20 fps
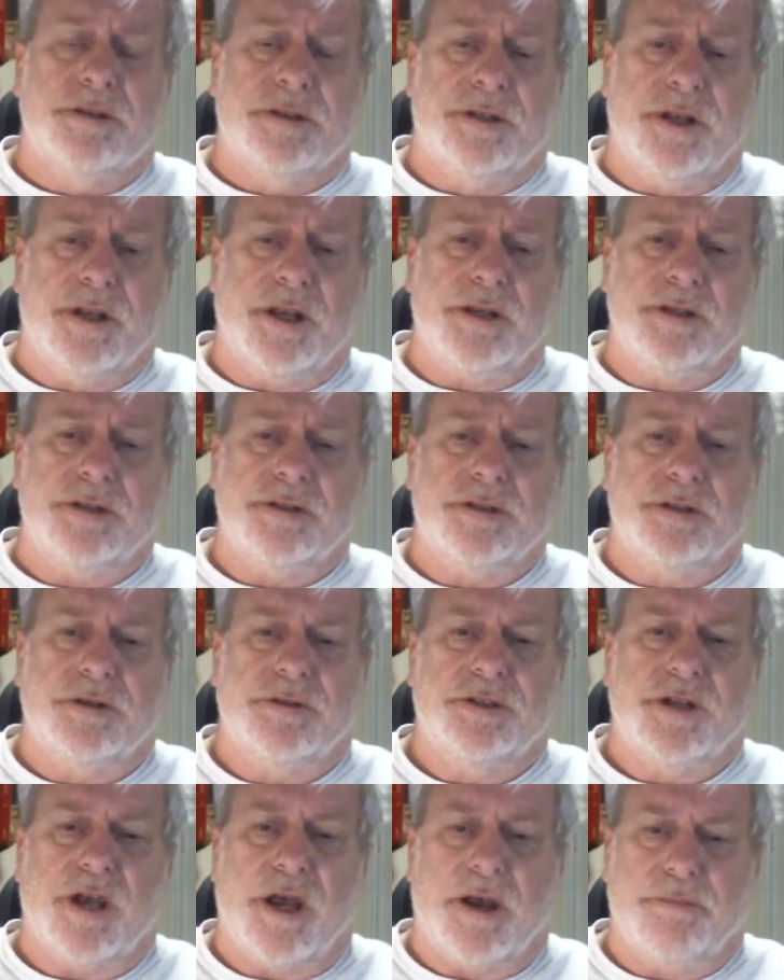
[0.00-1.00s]
Today's
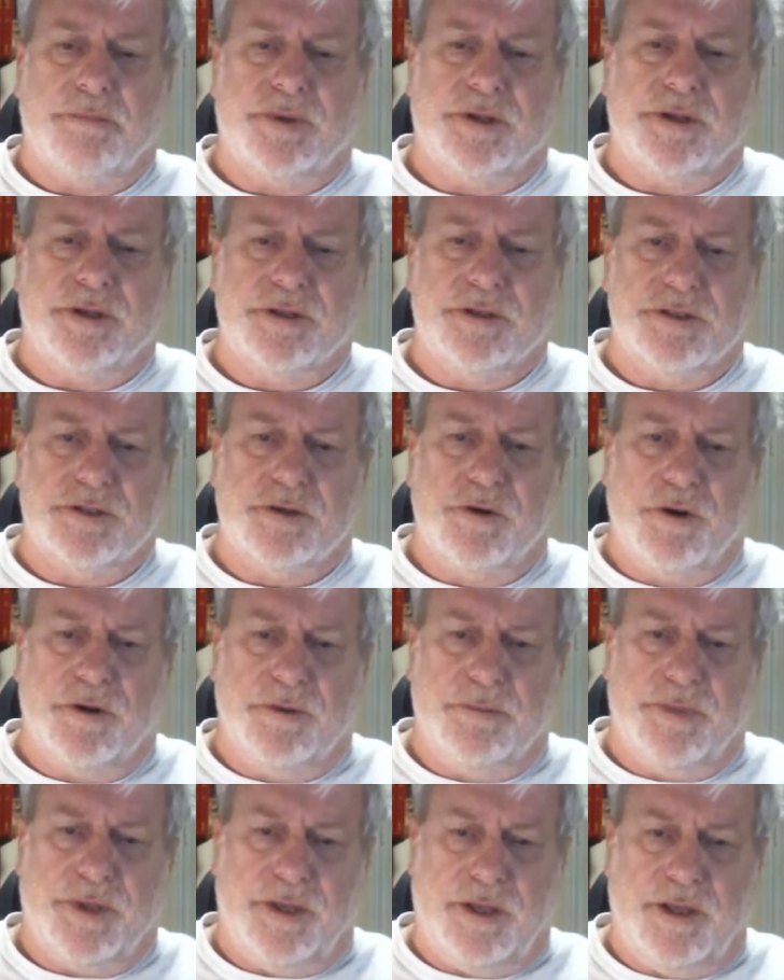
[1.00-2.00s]
topic is going
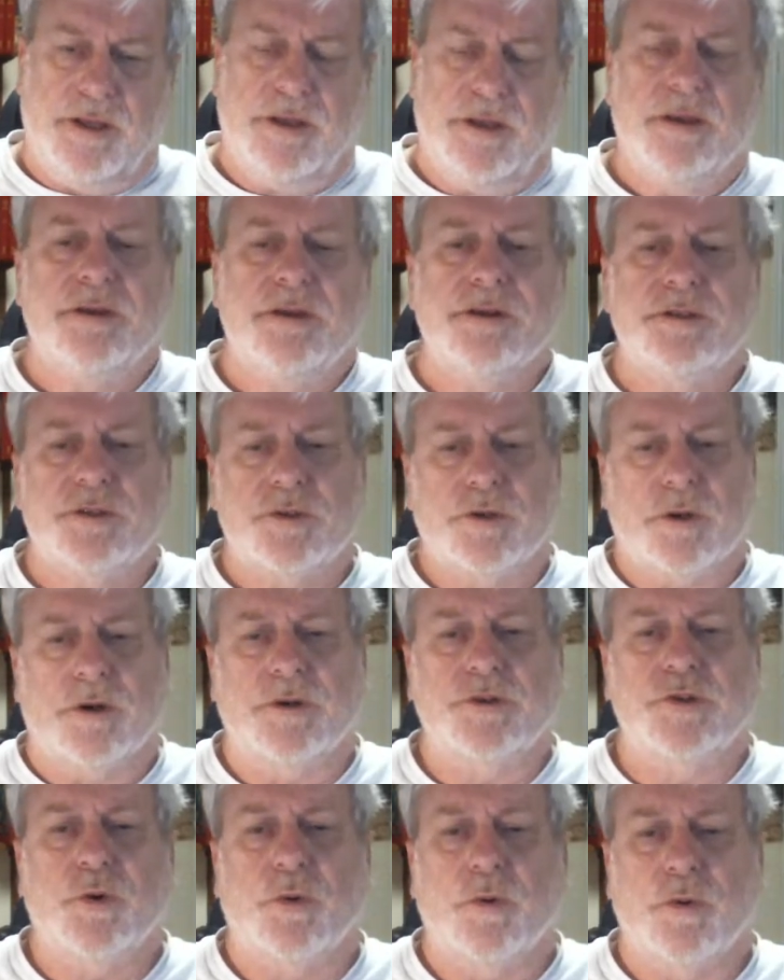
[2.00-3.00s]
to be
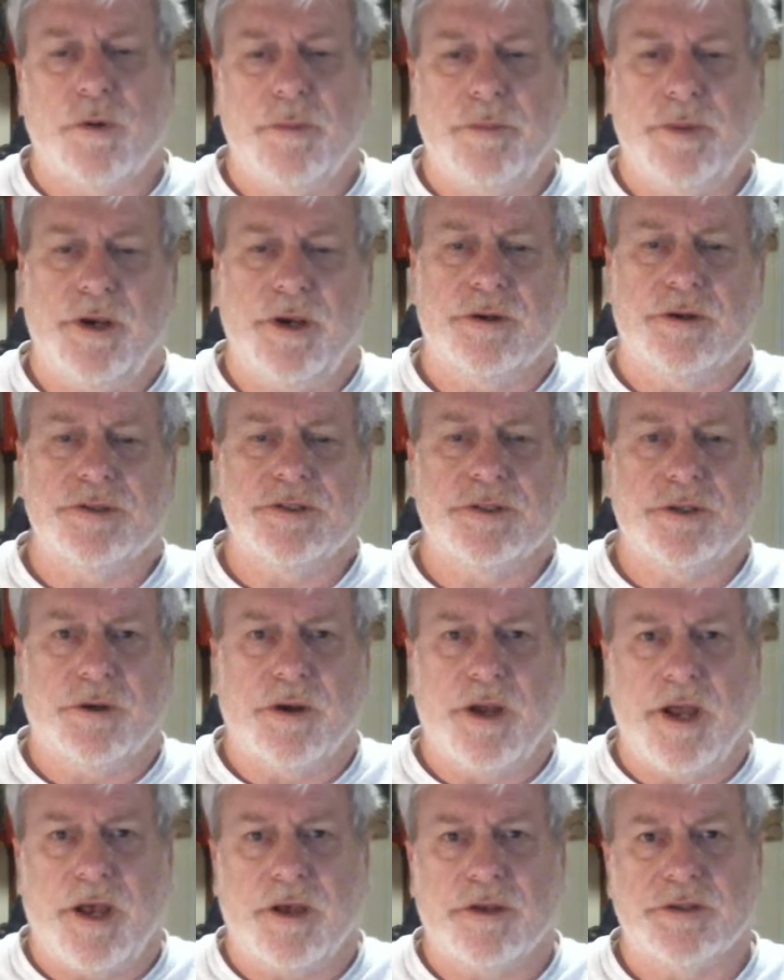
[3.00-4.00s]
structural repairs to
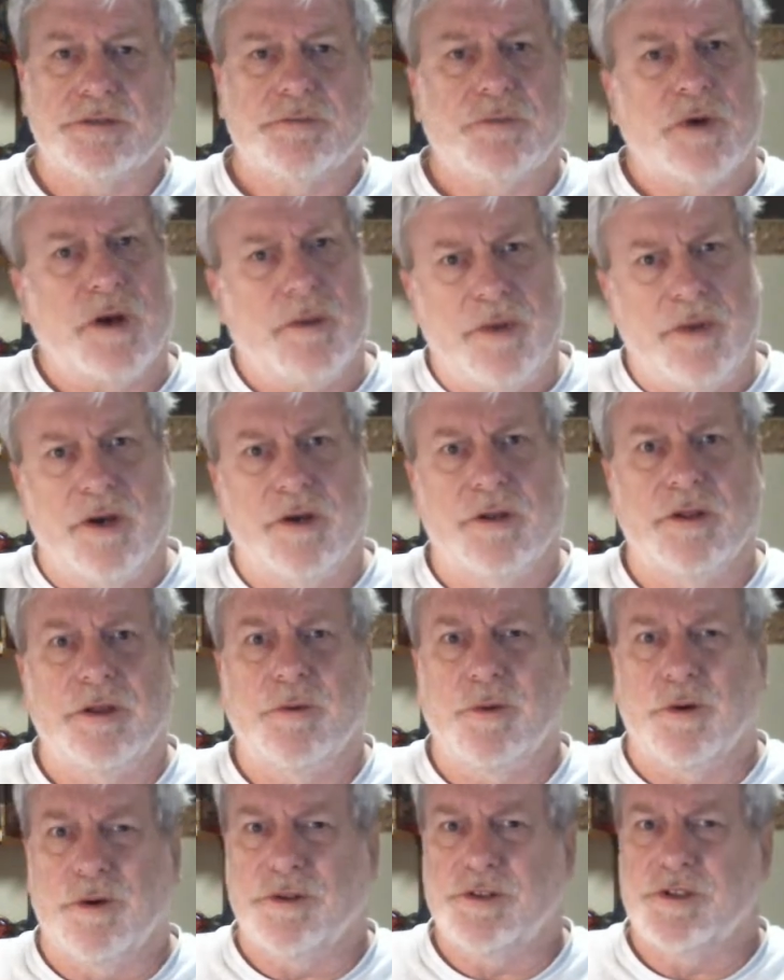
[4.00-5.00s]
your house. Primarily,
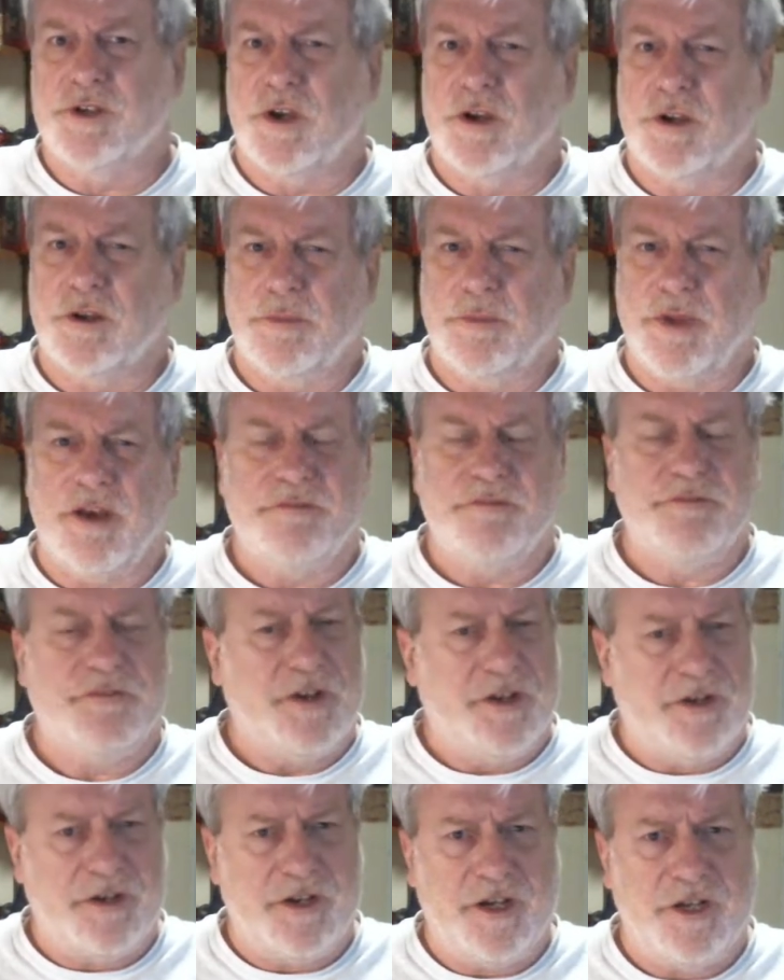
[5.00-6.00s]
we're going to talk about
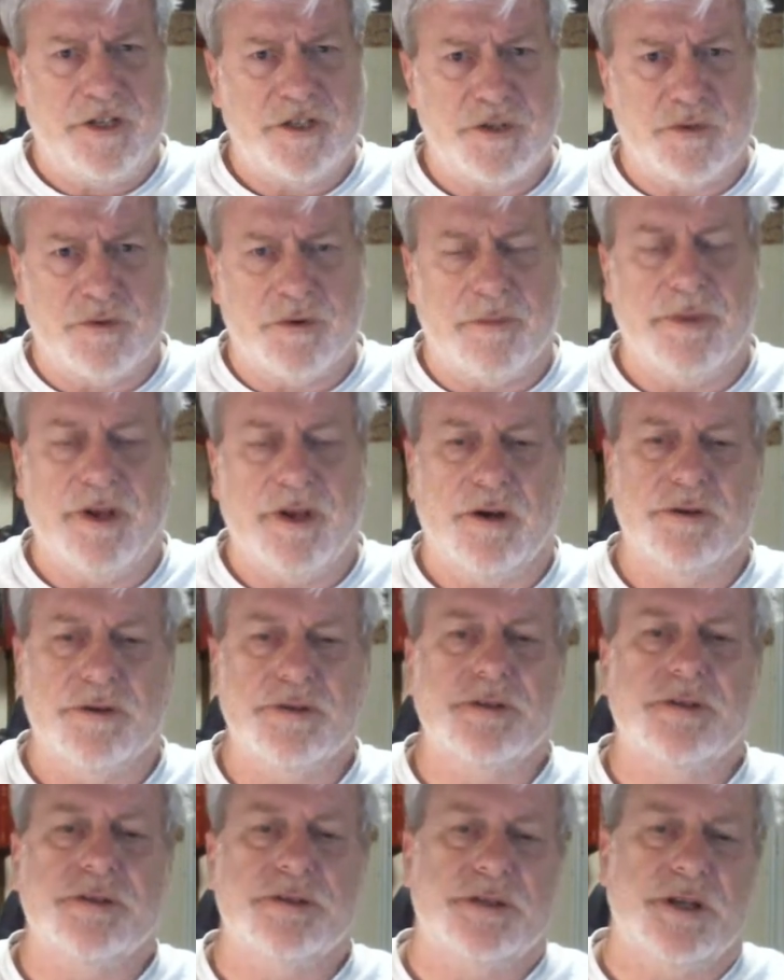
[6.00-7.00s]
foundation
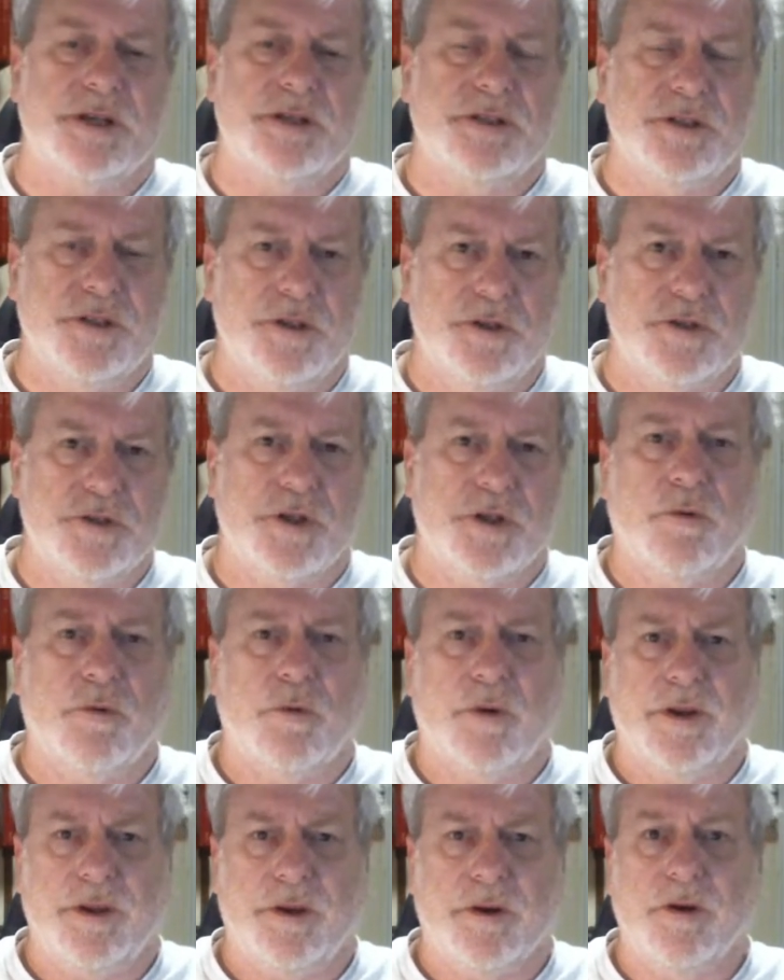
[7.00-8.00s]
repairs because that's usually
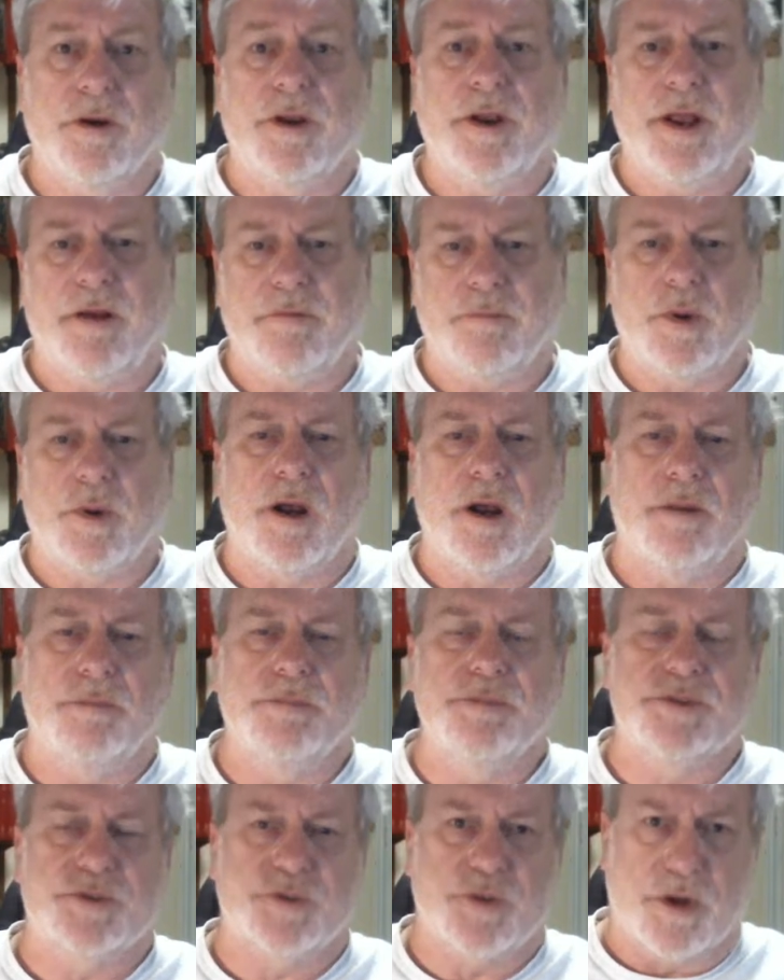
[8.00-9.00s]
where you're going to have
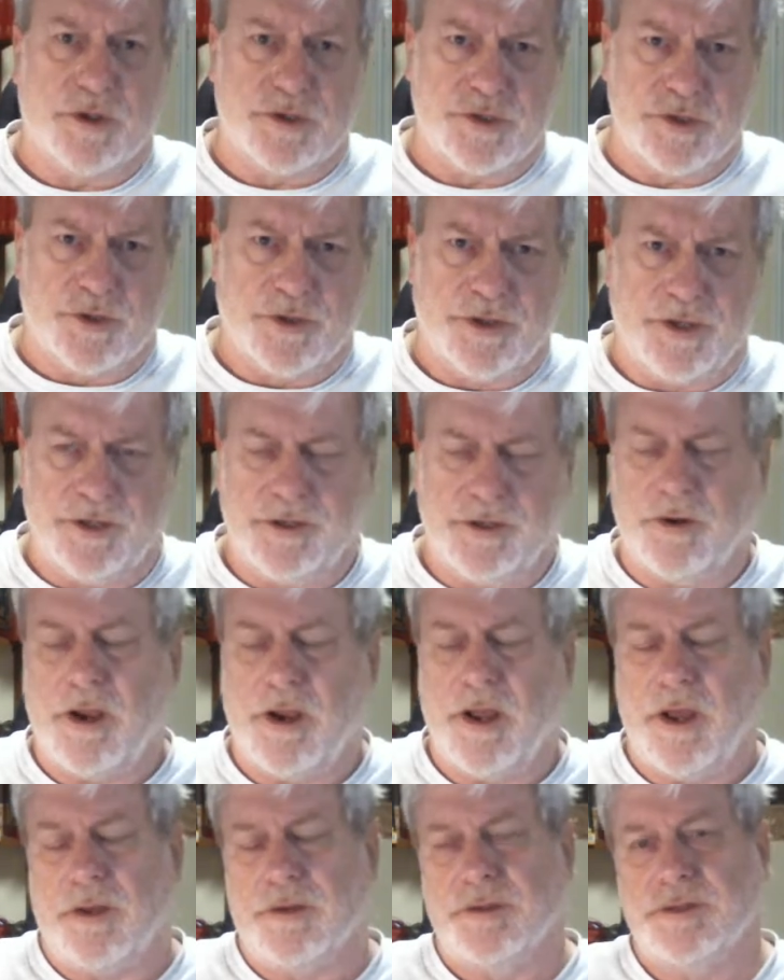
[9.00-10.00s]
problems structurally in
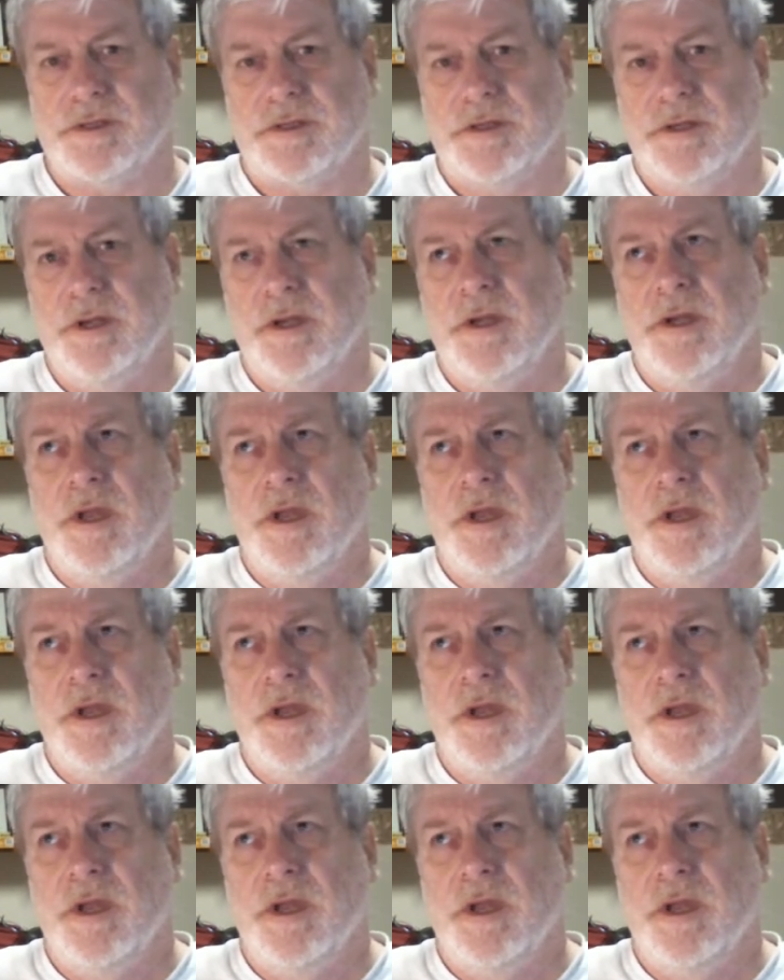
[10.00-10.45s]
your house.